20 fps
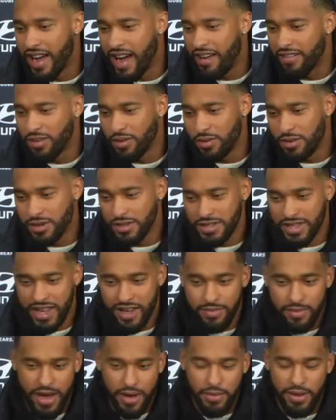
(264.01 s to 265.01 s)
Afterwards, I
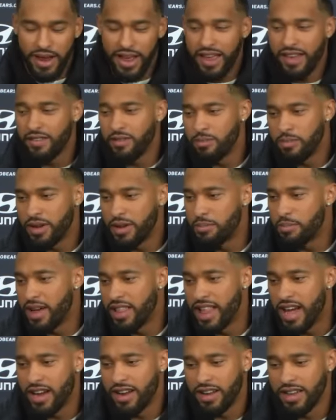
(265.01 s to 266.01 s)
ain't even been to my
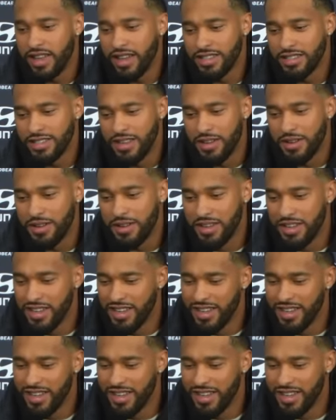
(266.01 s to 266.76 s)
locker yet, so.